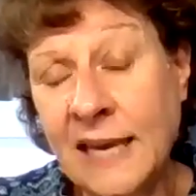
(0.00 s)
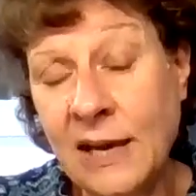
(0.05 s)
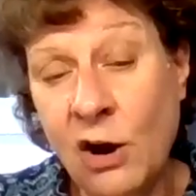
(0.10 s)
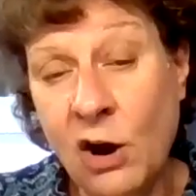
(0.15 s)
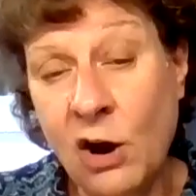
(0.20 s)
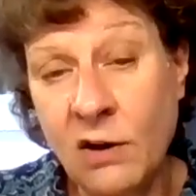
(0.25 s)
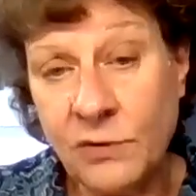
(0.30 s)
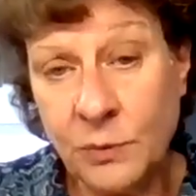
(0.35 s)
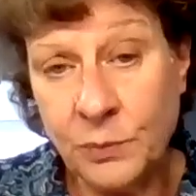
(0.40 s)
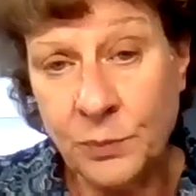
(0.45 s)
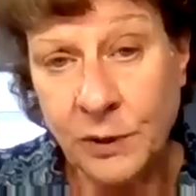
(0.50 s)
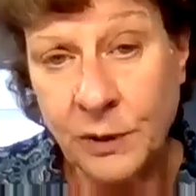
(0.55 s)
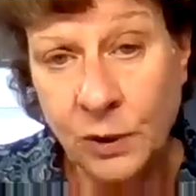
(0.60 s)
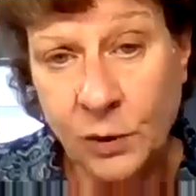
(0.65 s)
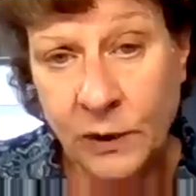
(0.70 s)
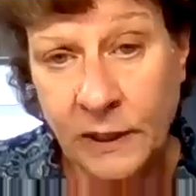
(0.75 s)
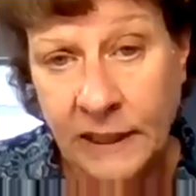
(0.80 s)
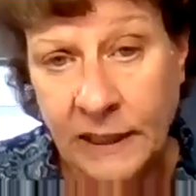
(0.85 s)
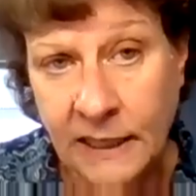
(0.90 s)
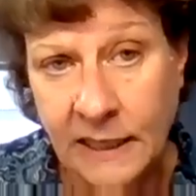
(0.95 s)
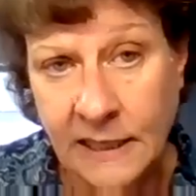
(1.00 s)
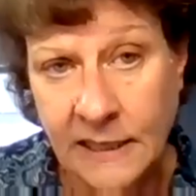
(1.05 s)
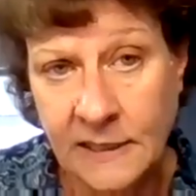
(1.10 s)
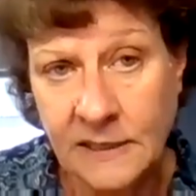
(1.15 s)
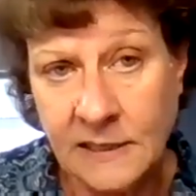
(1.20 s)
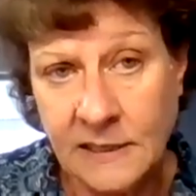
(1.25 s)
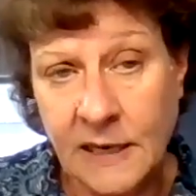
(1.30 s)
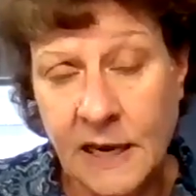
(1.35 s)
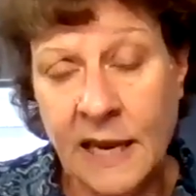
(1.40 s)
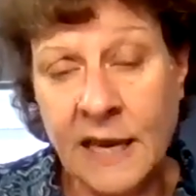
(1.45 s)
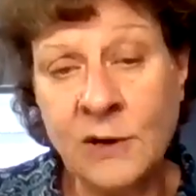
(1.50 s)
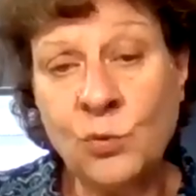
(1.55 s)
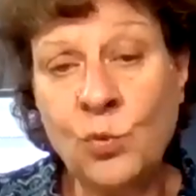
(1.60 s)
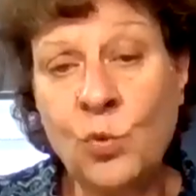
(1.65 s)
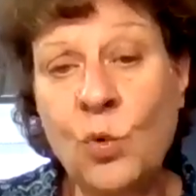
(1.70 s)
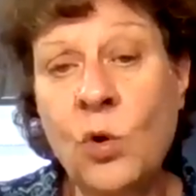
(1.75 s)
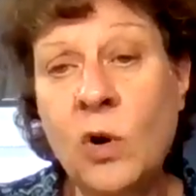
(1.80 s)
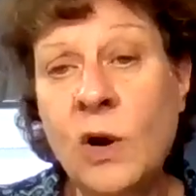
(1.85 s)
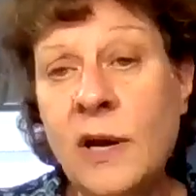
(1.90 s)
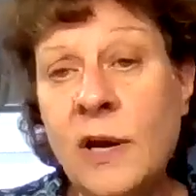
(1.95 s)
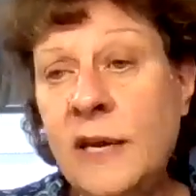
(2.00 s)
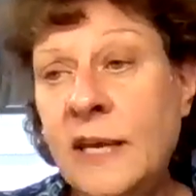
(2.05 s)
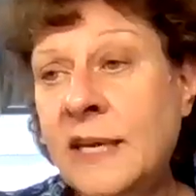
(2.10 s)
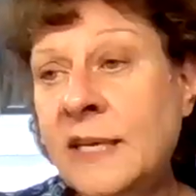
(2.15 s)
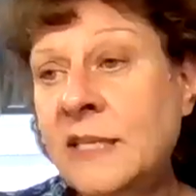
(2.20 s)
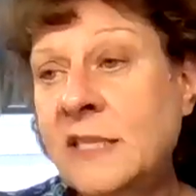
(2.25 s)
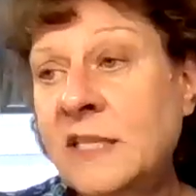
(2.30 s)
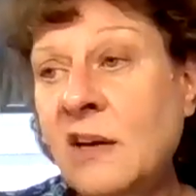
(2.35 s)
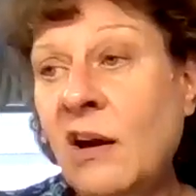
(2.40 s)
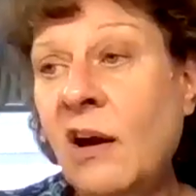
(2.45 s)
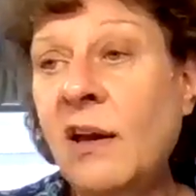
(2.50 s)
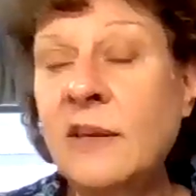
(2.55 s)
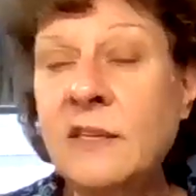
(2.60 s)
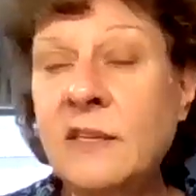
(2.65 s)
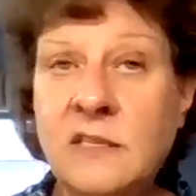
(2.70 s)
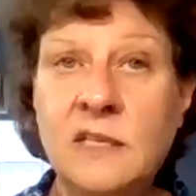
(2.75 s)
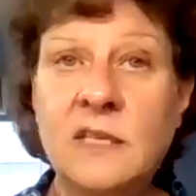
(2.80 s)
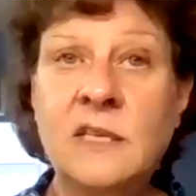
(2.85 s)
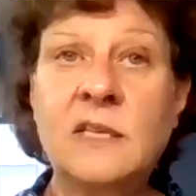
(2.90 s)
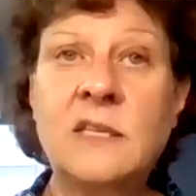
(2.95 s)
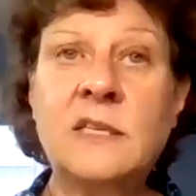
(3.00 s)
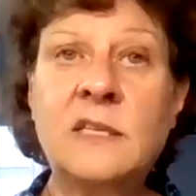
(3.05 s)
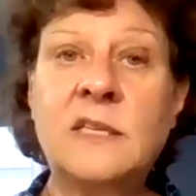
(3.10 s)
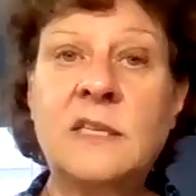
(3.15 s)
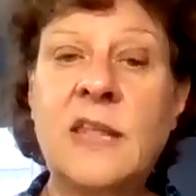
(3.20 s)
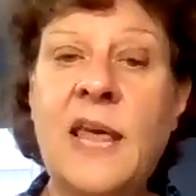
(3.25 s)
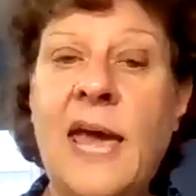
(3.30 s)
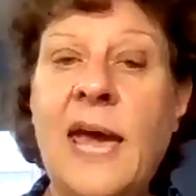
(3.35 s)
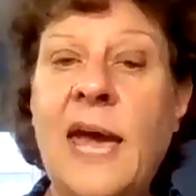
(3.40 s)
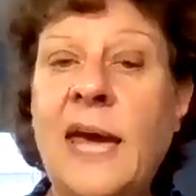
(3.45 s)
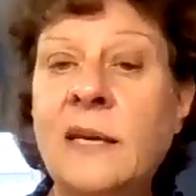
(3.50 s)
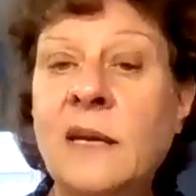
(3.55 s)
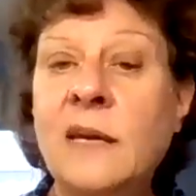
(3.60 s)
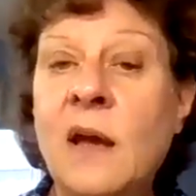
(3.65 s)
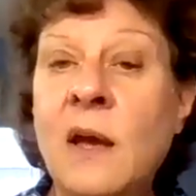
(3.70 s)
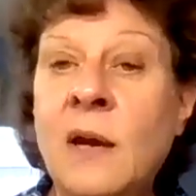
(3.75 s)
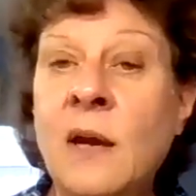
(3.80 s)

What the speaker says: off employees. And what it does is that